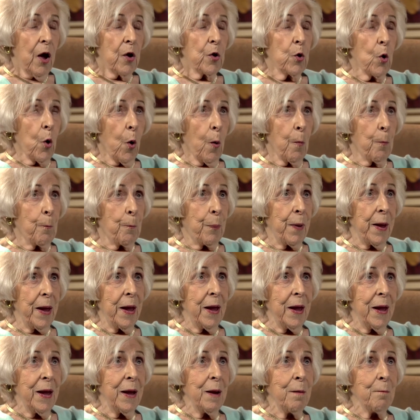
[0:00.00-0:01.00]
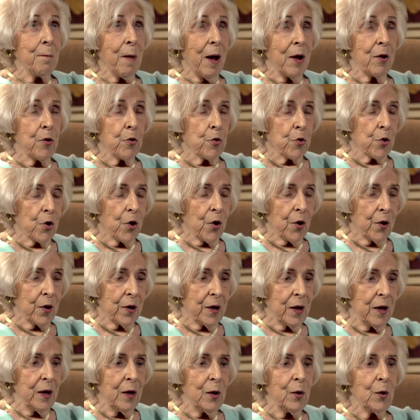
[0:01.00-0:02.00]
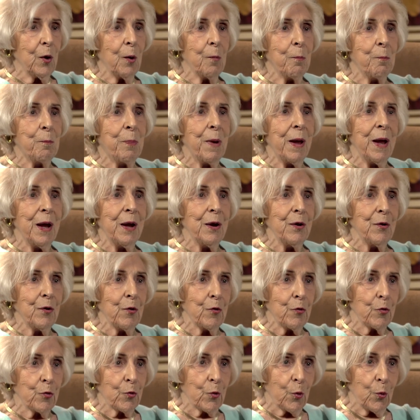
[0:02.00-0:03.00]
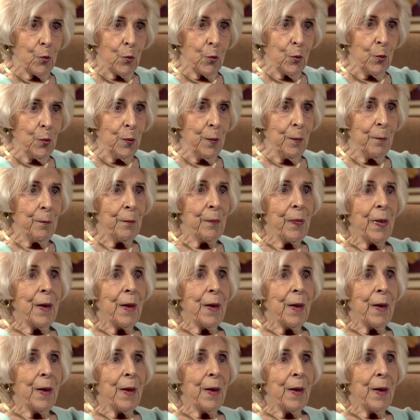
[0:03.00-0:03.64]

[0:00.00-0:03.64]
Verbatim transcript: You're paying my journey, you're paying the school,